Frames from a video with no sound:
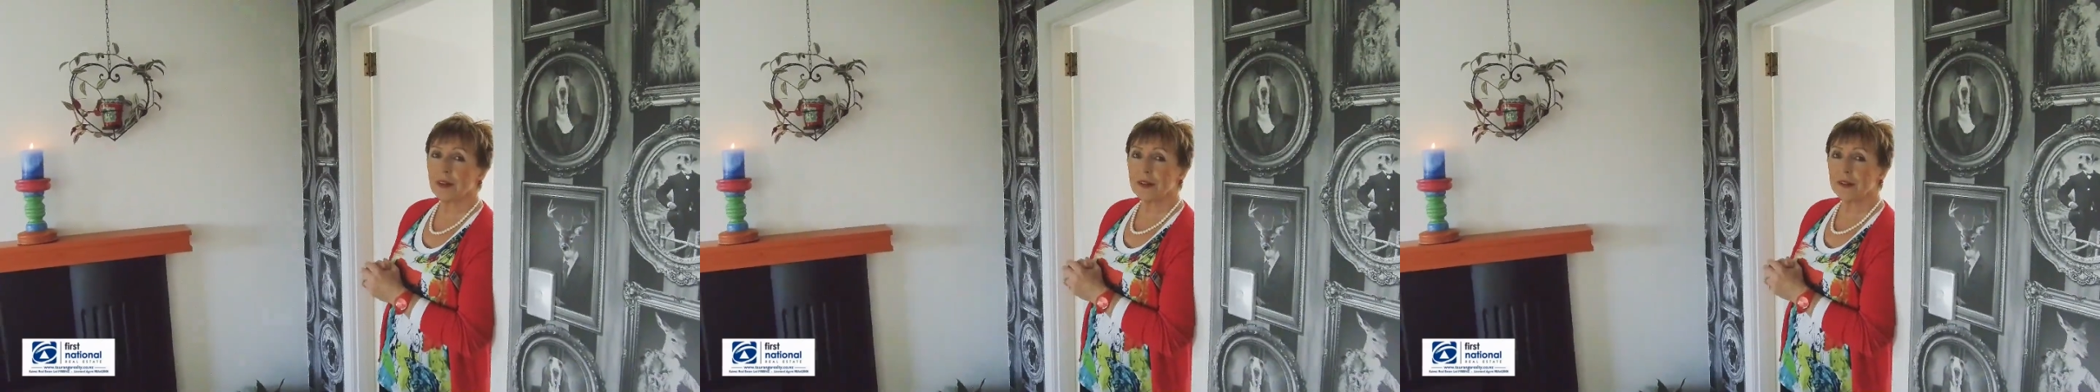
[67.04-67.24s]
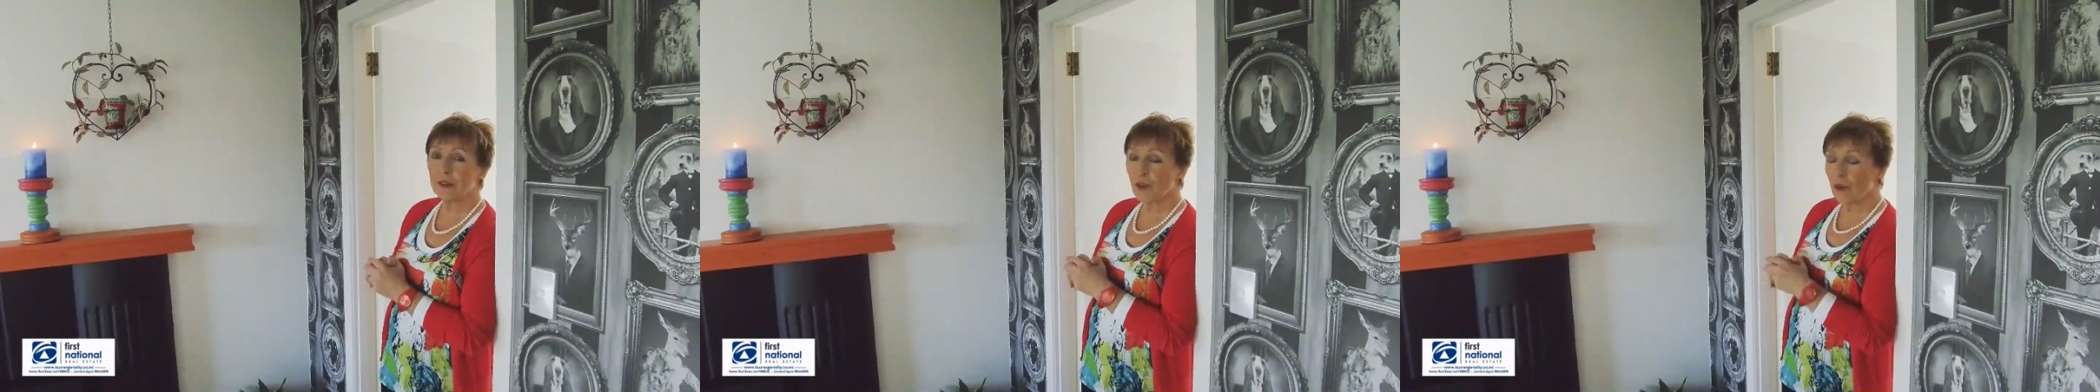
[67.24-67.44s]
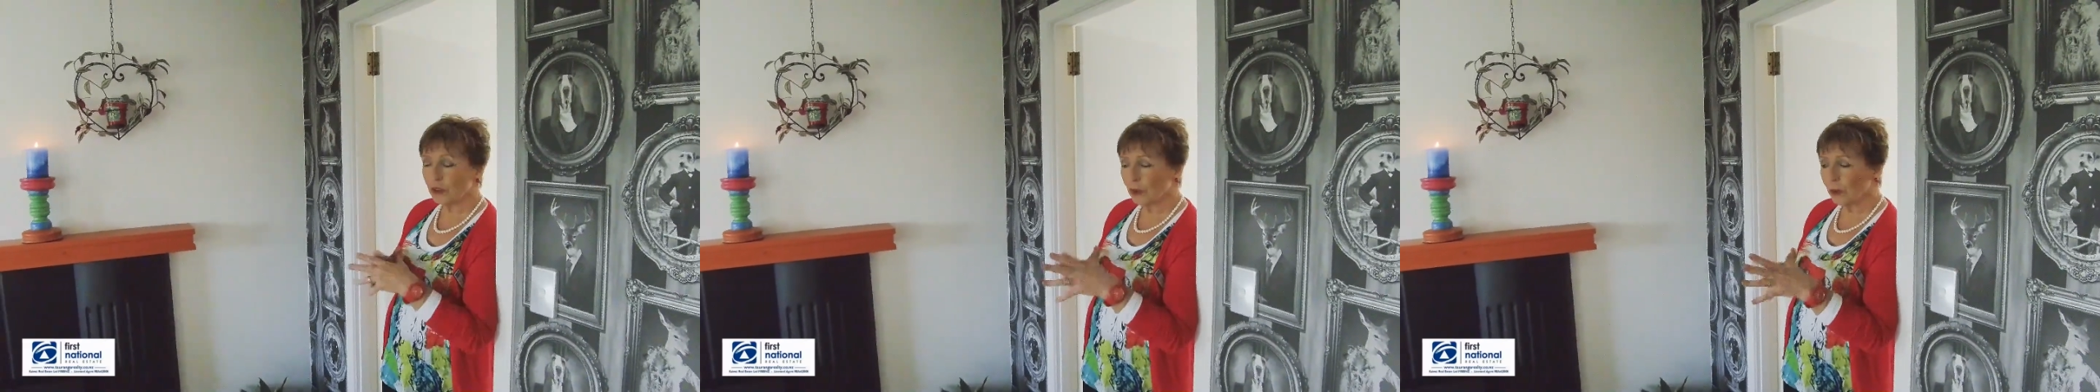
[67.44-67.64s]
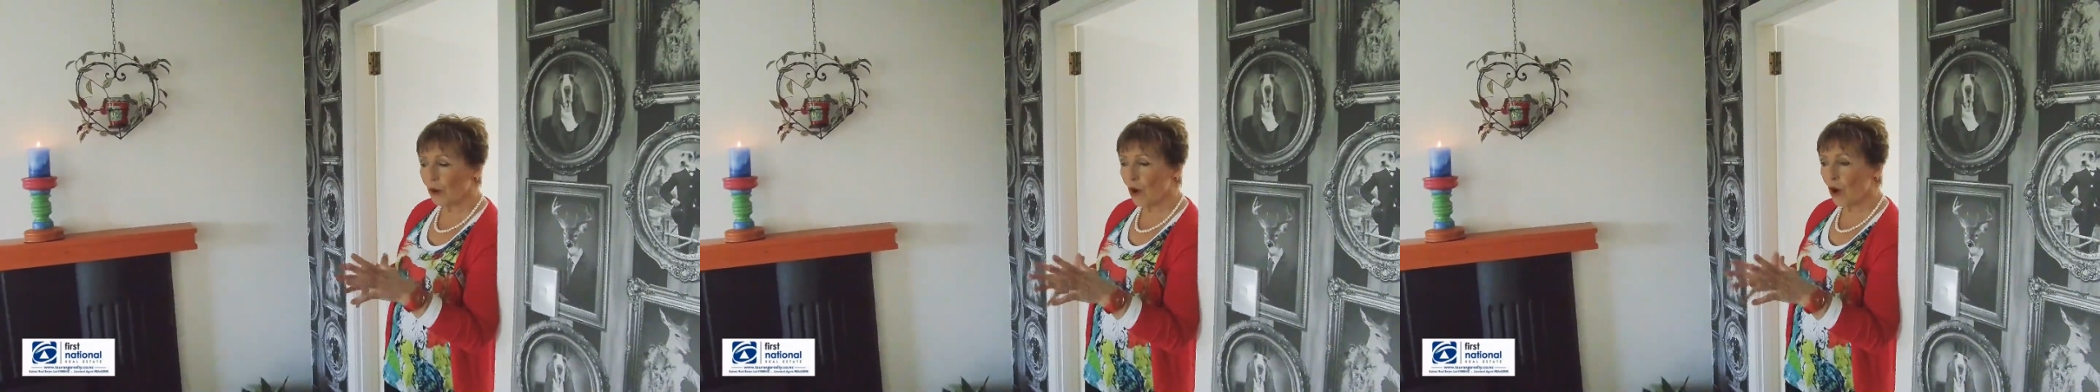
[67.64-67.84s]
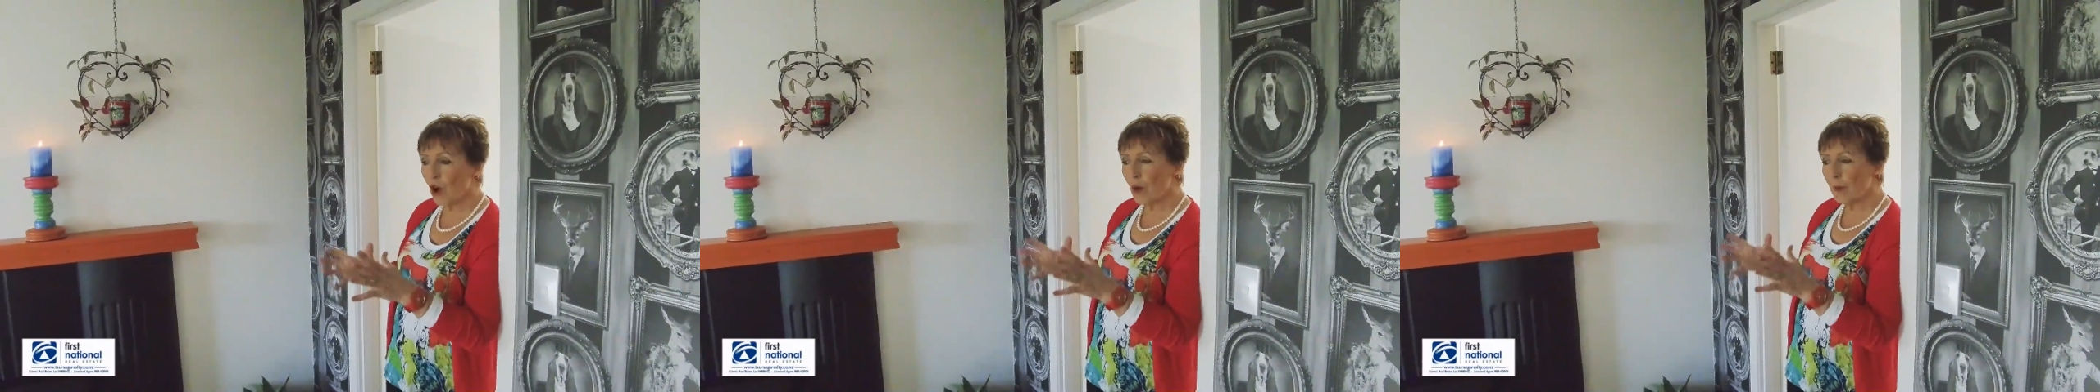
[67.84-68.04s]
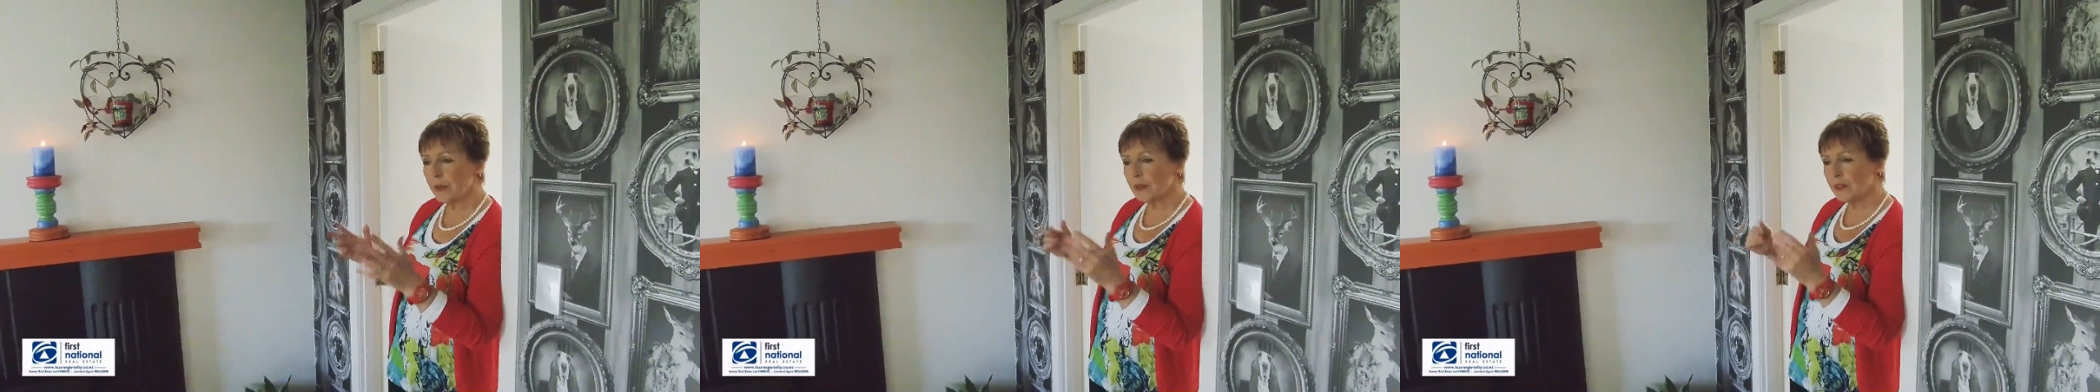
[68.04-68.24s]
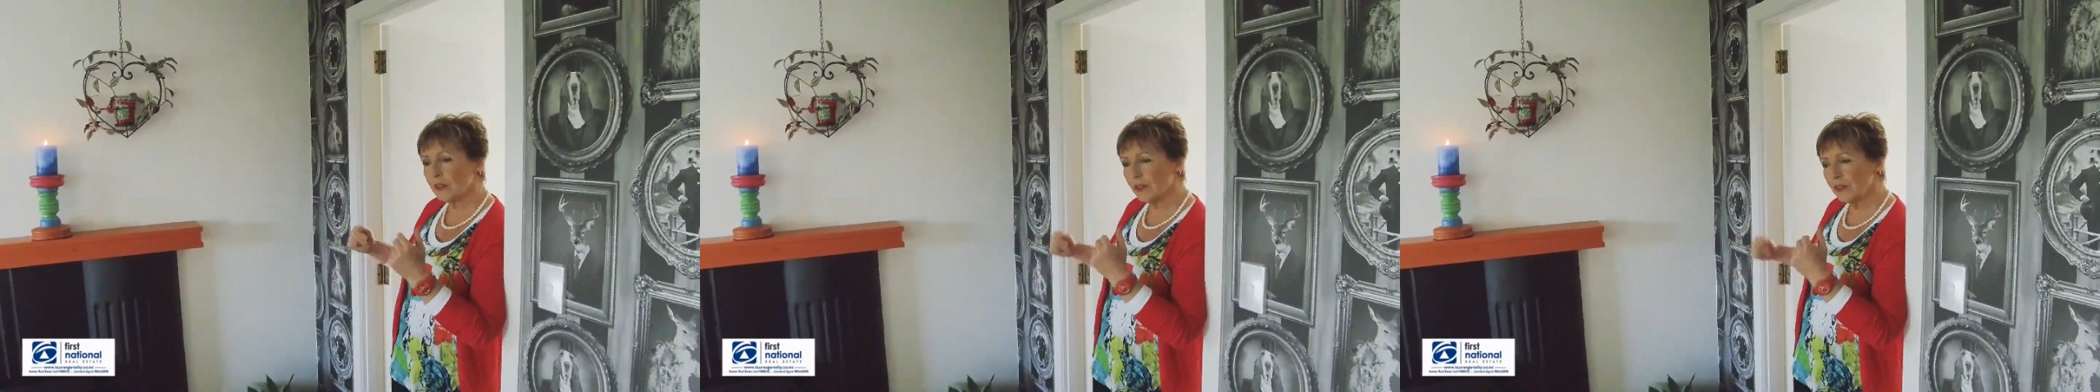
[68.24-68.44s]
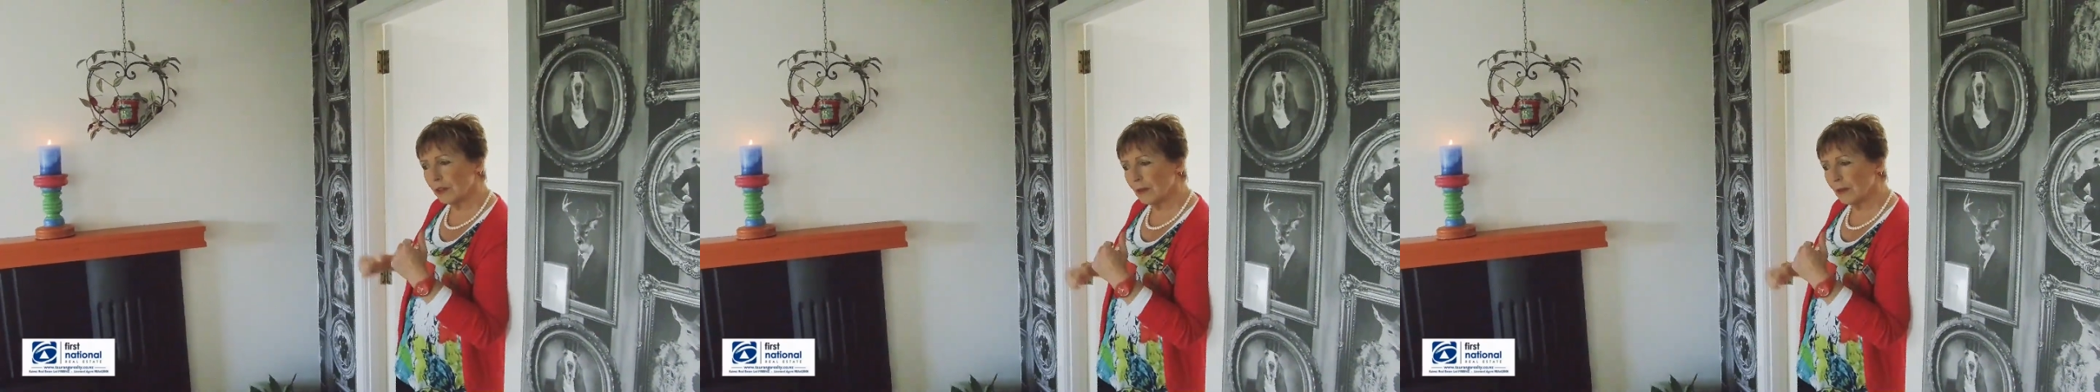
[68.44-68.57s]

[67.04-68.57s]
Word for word: It's got new carpet,